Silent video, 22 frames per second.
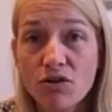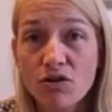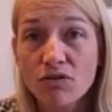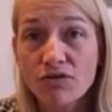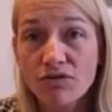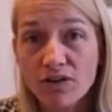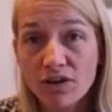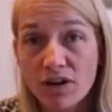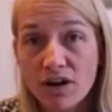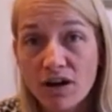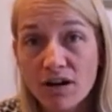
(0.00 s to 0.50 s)

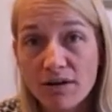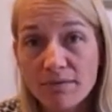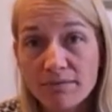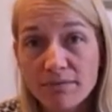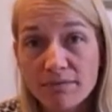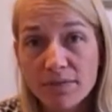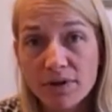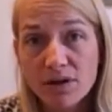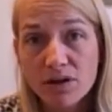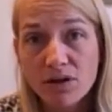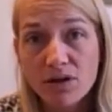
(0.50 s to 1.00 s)

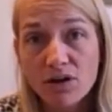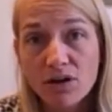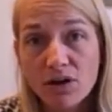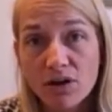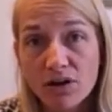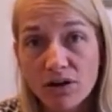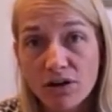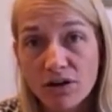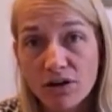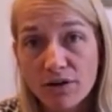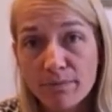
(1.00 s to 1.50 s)
overcome
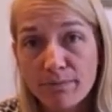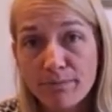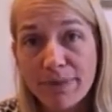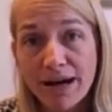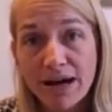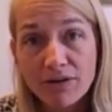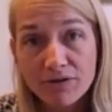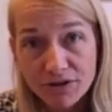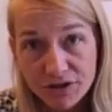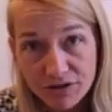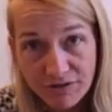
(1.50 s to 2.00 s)
her
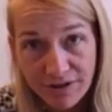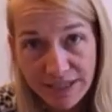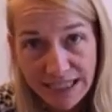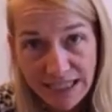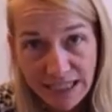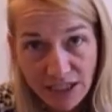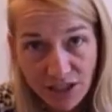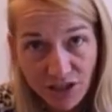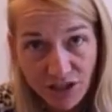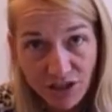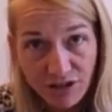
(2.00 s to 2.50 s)
boundary
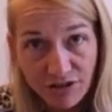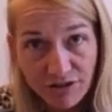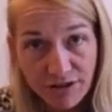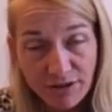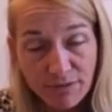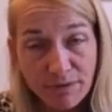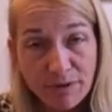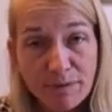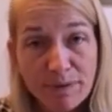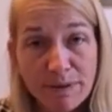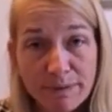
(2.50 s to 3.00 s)
issues
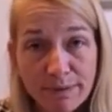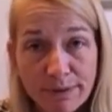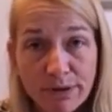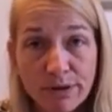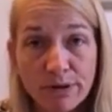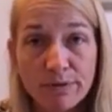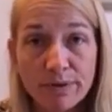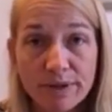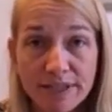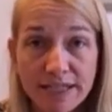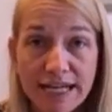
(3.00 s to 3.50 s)
with people
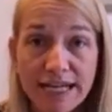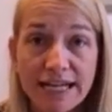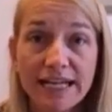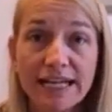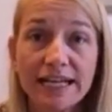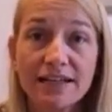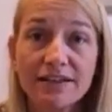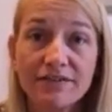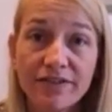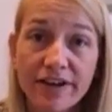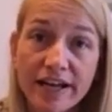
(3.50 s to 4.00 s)
who were
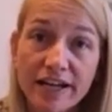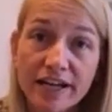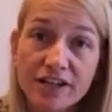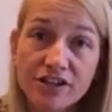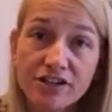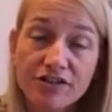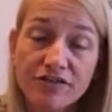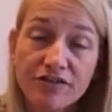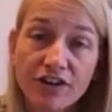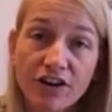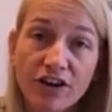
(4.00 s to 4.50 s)
taking
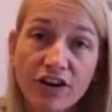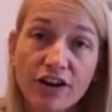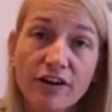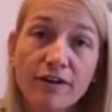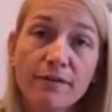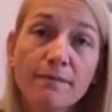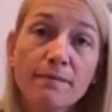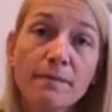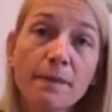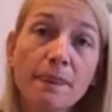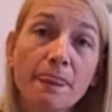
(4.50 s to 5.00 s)
advantage of her.
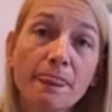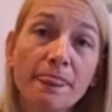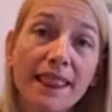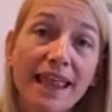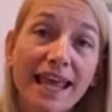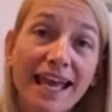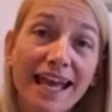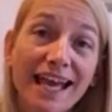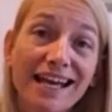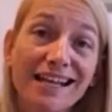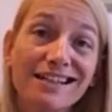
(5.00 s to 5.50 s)

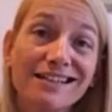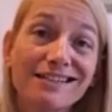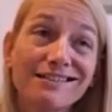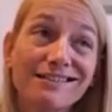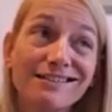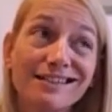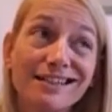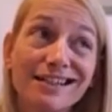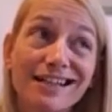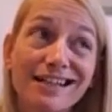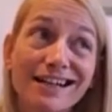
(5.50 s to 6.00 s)
And
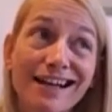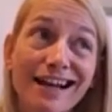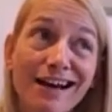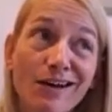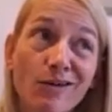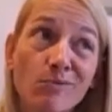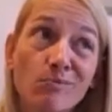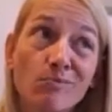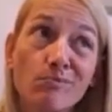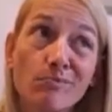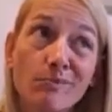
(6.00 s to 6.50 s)
it
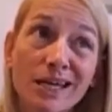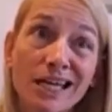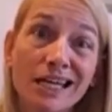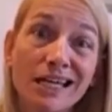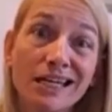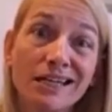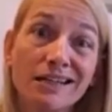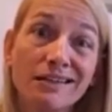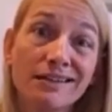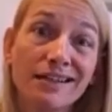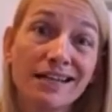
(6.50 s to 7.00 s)
helped
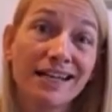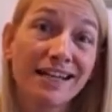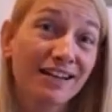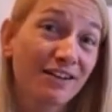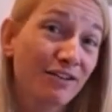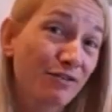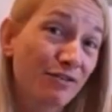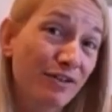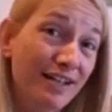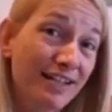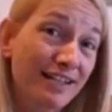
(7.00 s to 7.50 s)
me
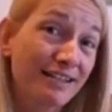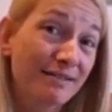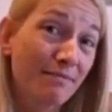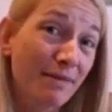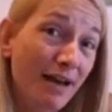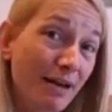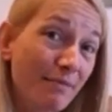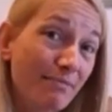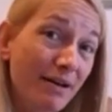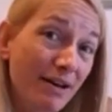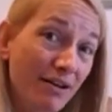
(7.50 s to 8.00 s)
increase
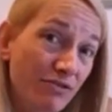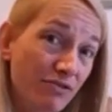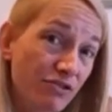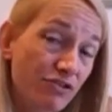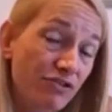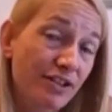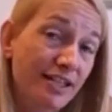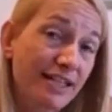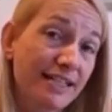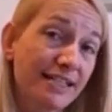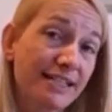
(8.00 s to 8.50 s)
my
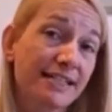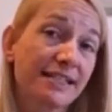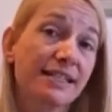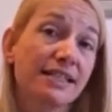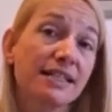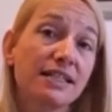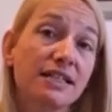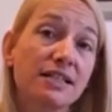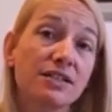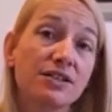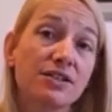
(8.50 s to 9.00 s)
boundaries
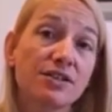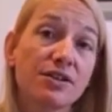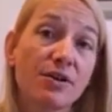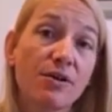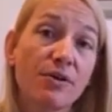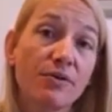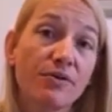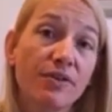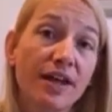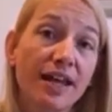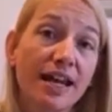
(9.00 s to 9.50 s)

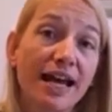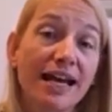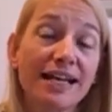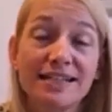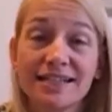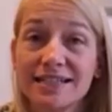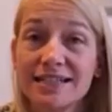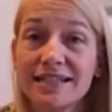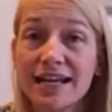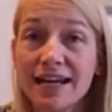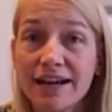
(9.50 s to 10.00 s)
so that I
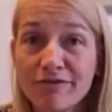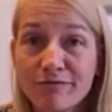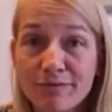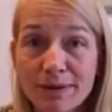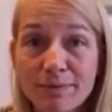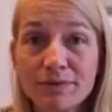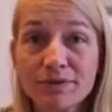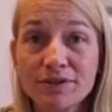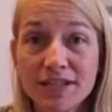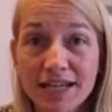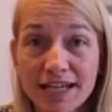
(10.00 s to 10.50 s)
didn't have
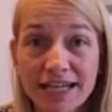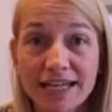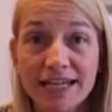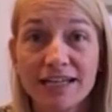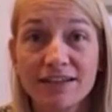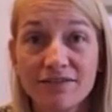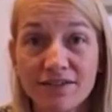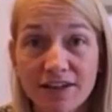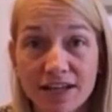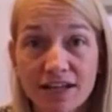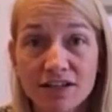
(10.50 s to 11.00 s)
people taking
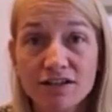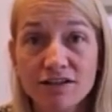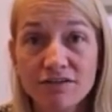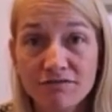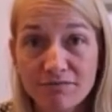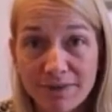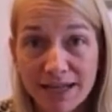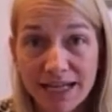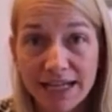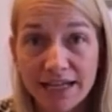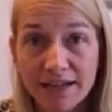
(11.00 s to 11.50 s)
advantage of
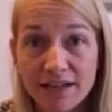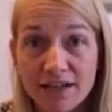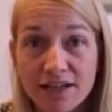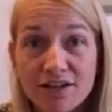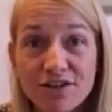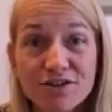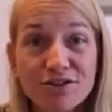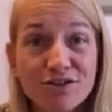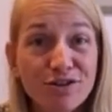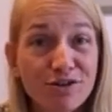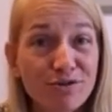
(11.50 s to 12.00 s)
me.
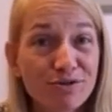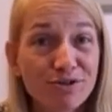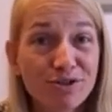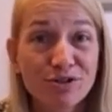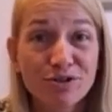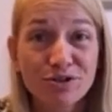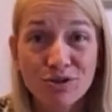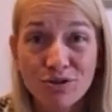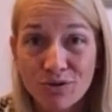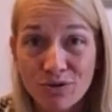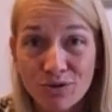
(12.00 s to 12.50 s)
So it was a
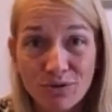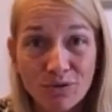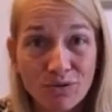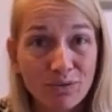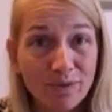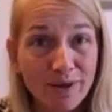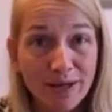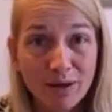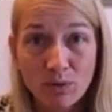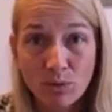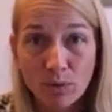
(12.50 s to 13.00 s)
total
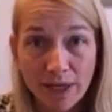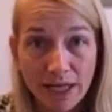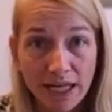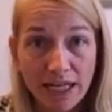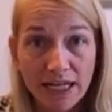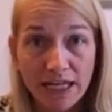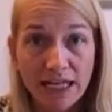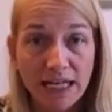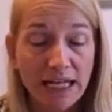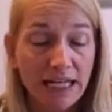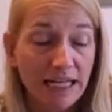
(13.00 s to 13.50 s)

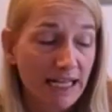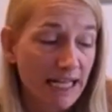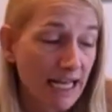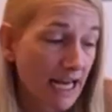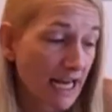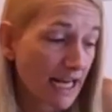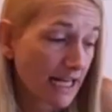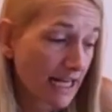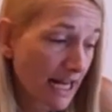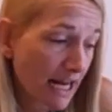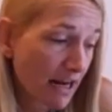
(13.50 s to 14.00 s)
win-win in,
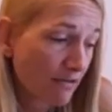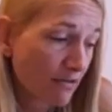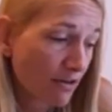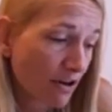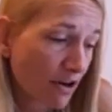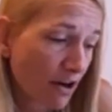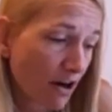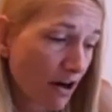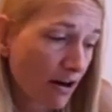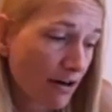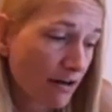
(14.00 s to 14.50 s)
in that
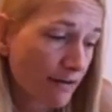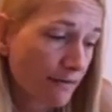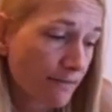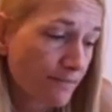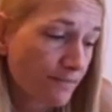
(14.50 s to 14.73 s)
regard.